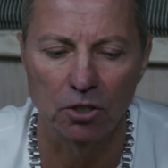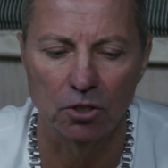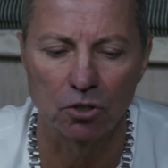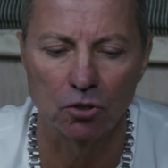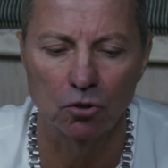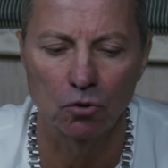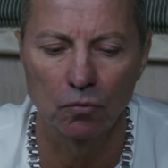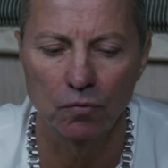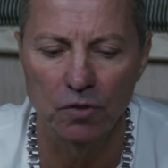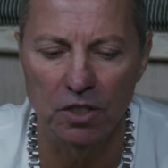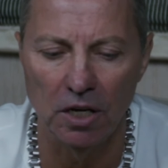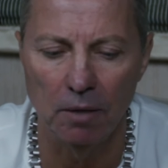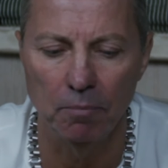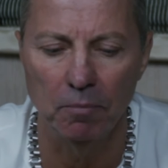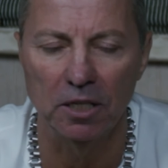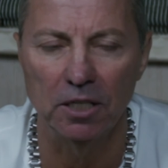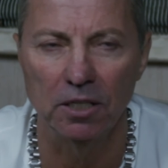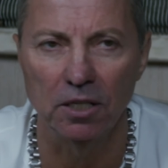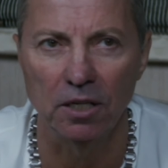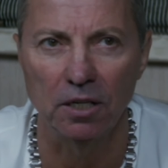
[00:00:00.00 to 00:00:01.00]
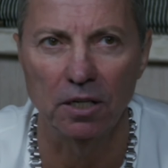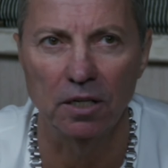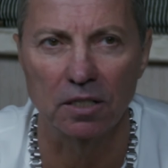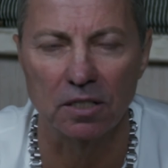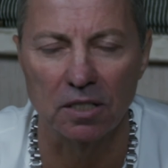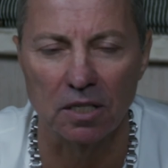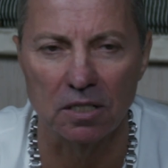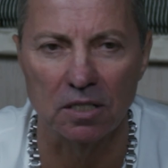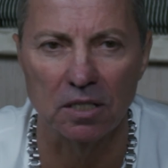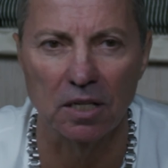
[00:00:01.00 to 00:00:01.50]
that all
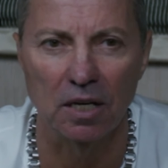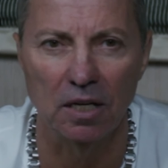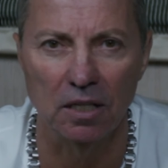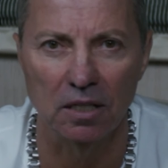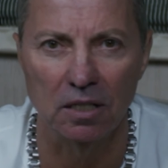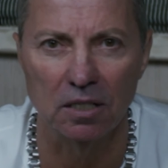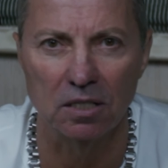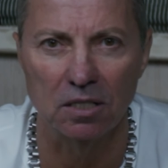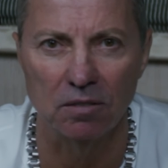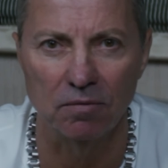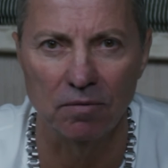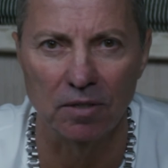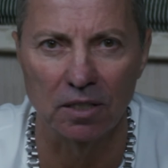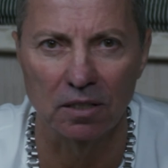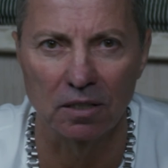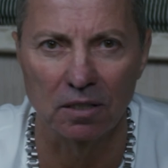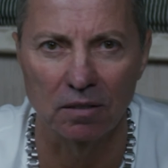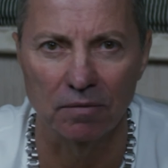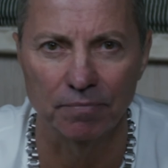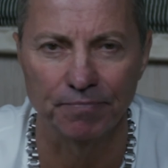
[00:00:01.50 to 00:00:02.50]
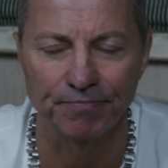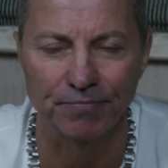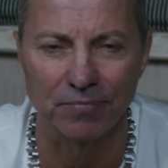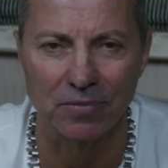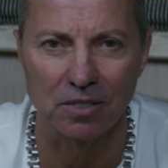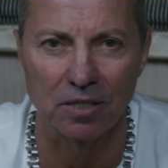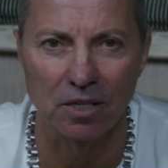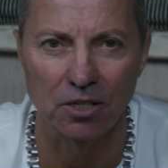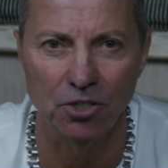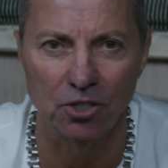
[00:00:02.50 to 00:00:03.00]
matter is made up of light.
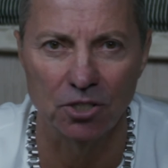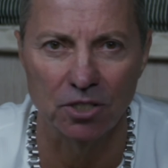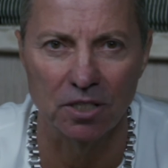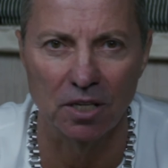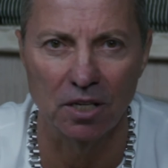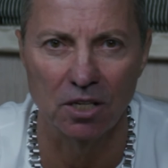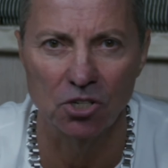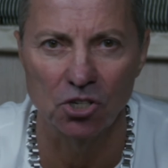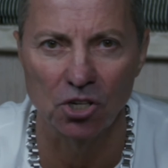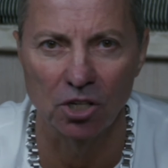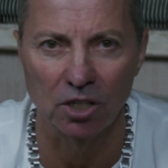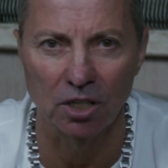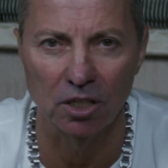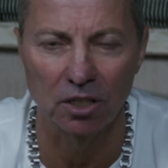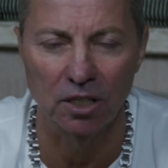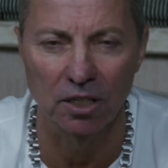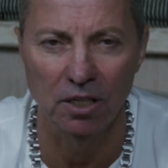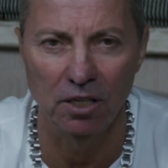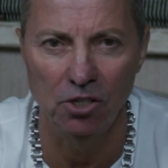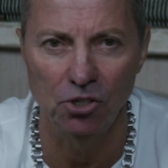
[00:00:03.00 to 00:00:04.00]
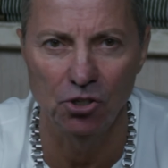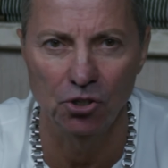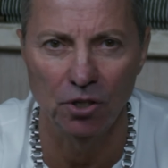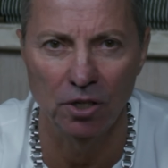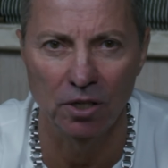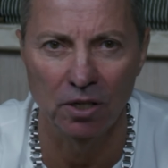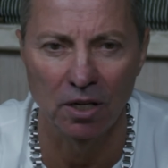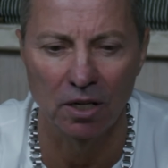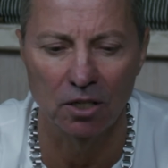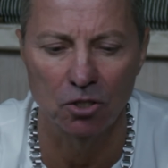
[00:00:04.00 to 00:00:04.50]
So it
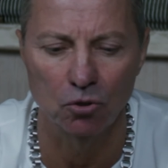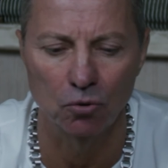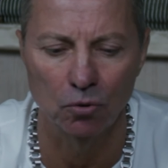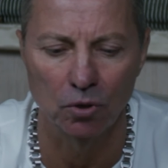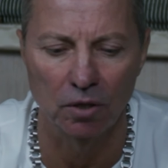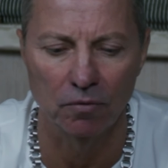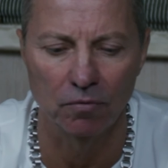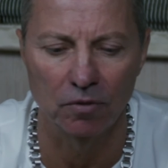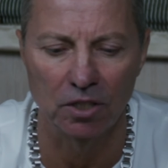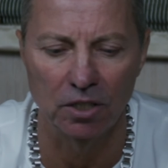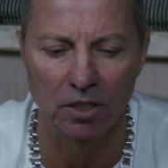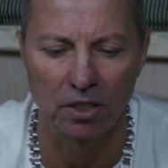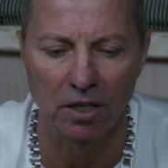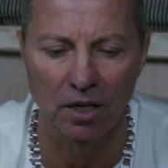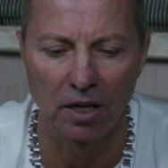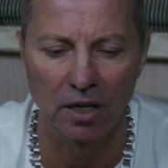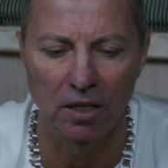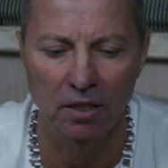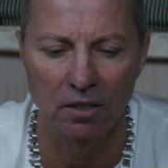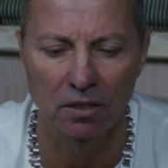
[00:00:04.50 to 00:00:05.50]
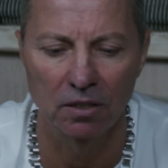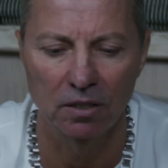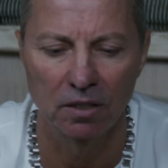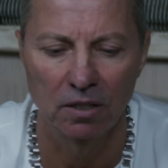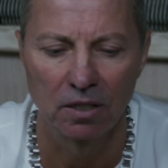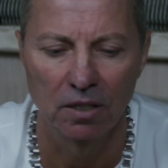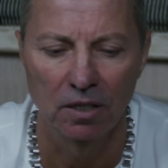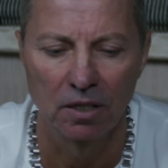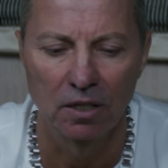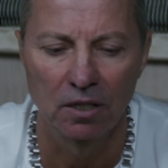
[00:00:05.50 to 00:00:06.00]
follows quite logically from this
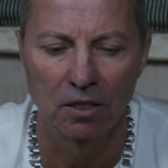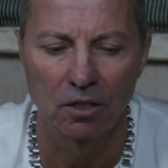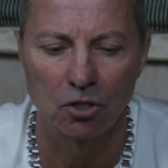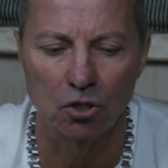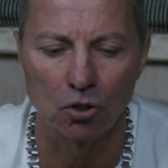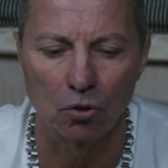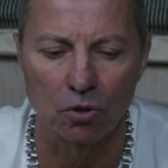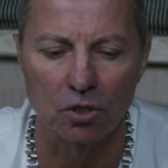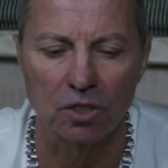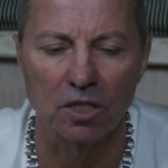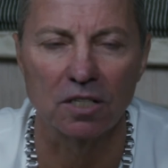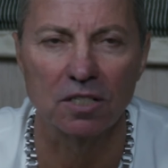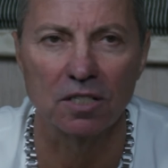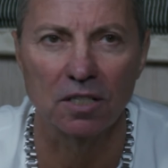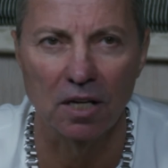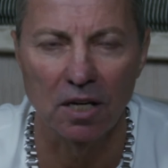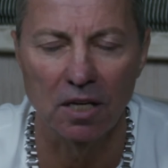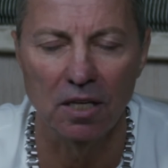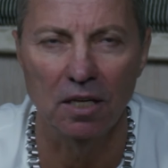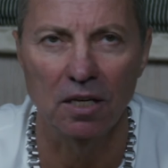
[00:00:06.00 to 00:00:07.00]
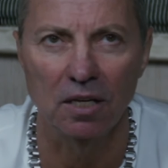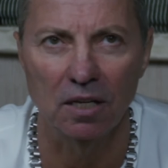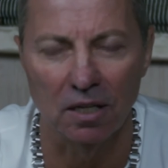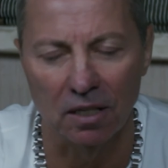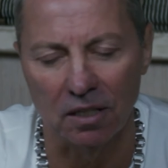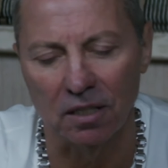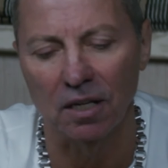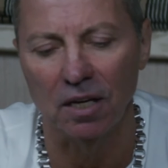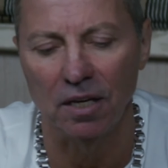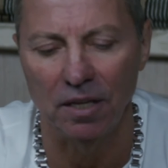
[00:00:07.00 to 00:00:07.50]
that consciousness
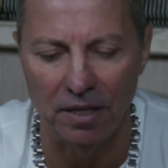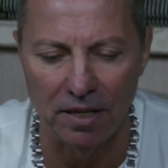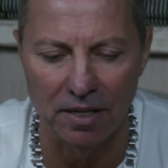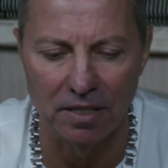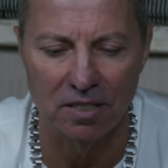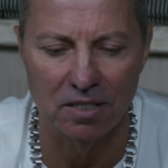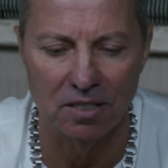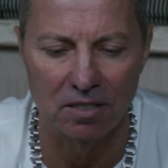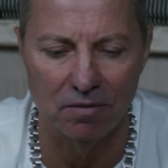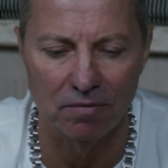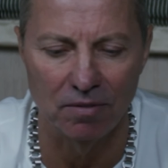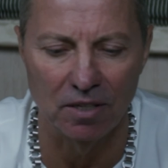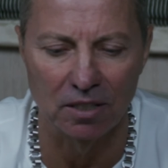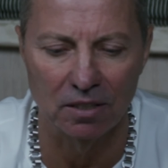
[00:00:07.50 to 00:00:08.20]
is light.